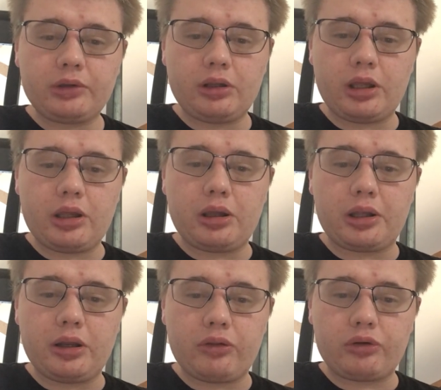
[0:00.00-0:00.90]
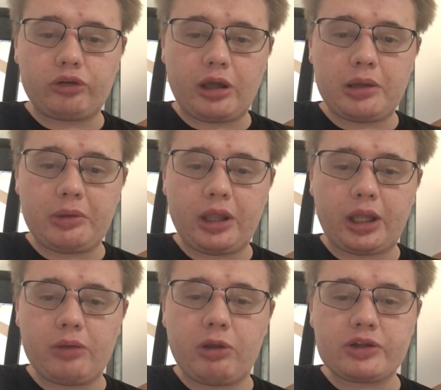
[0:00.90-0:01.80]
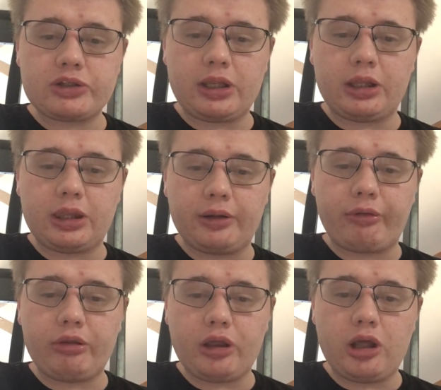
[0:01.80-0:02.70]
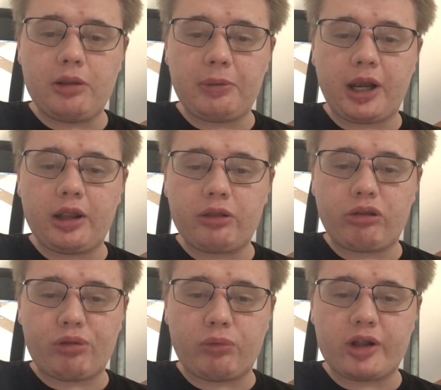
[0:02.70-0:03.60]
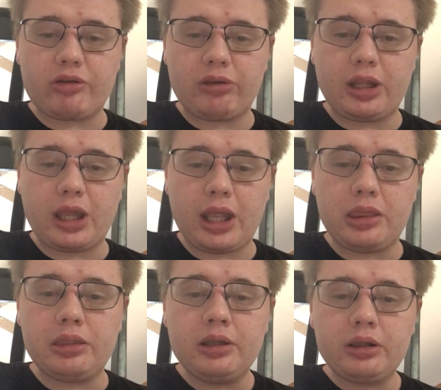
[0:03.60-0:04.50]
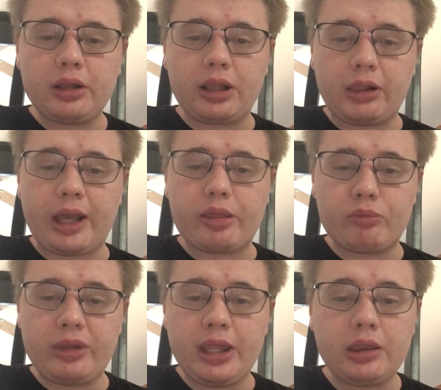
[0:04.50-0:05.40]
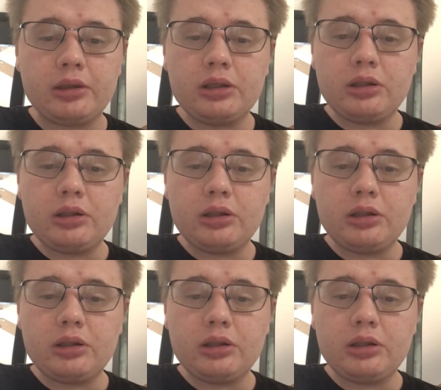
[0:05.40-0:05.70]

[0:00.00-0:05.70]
uh, another time. Like, I watched it years ago, but I just watched it again, like, last week.